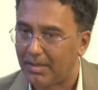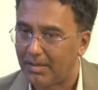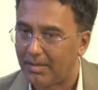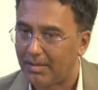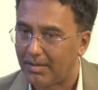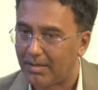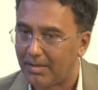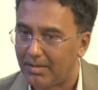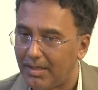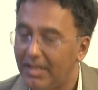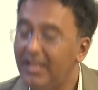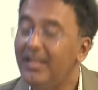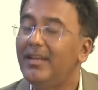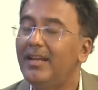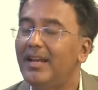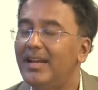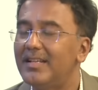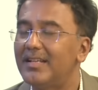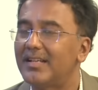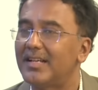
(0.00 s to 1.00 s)
uh,
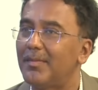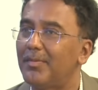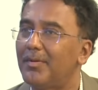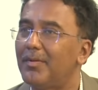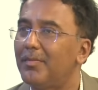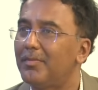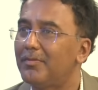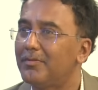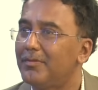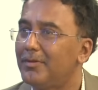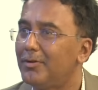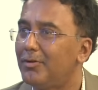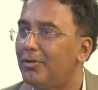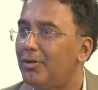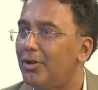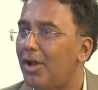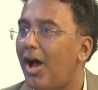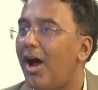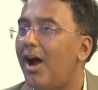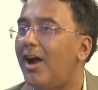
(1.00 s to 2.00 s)
India has a couple of you know
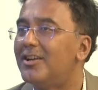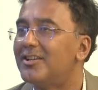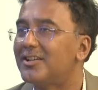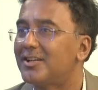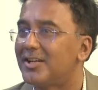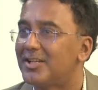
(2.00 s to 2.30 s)
large